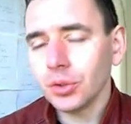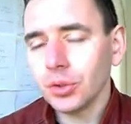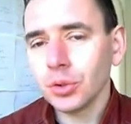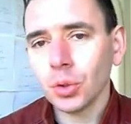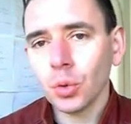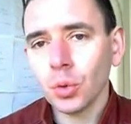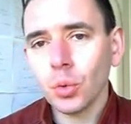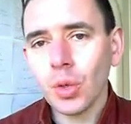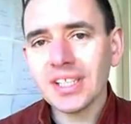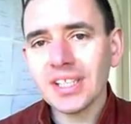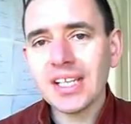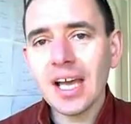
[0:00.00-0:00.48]
You
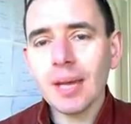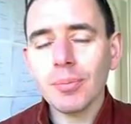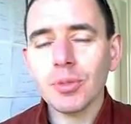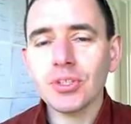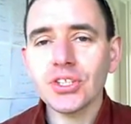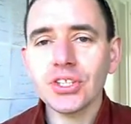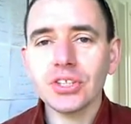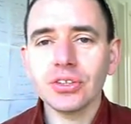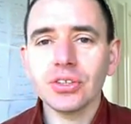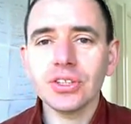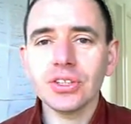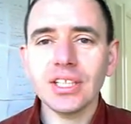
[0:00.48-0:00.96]
know, what
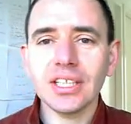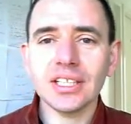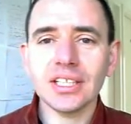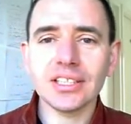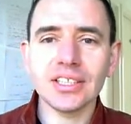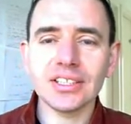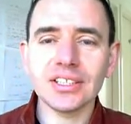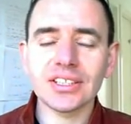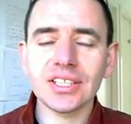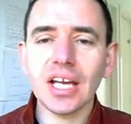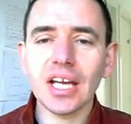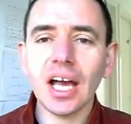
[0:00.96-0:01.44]
happens in a
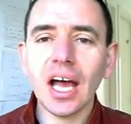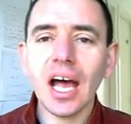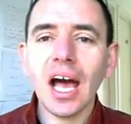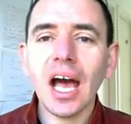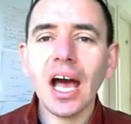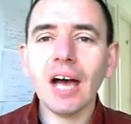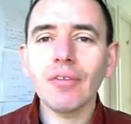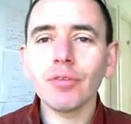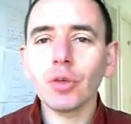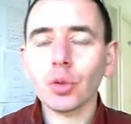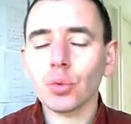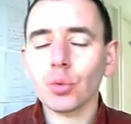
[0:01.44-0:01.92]
date is
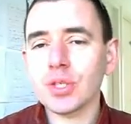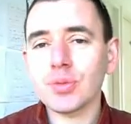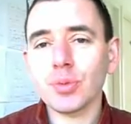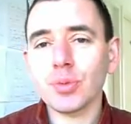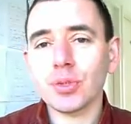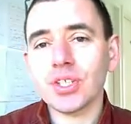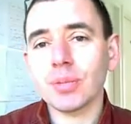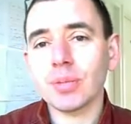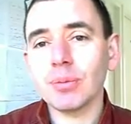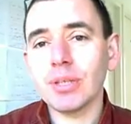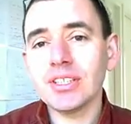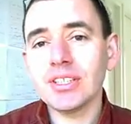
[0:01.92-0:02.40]
half your
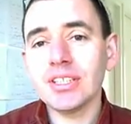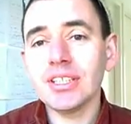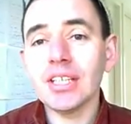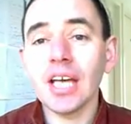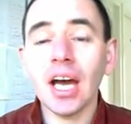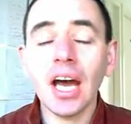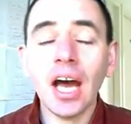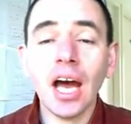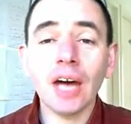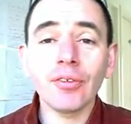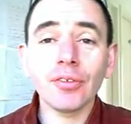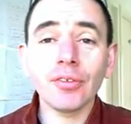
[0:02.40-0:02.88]

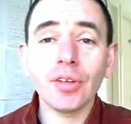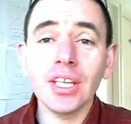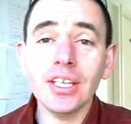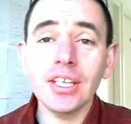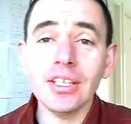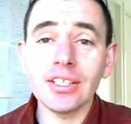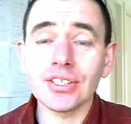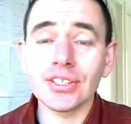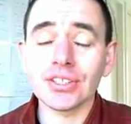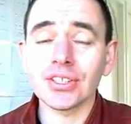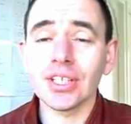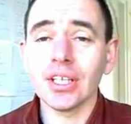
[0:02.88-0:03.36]
responsibility, half
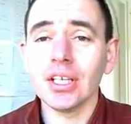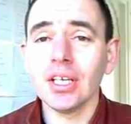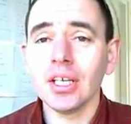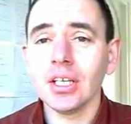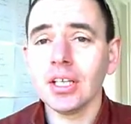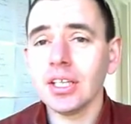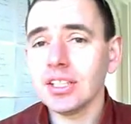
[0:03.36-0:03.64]
his.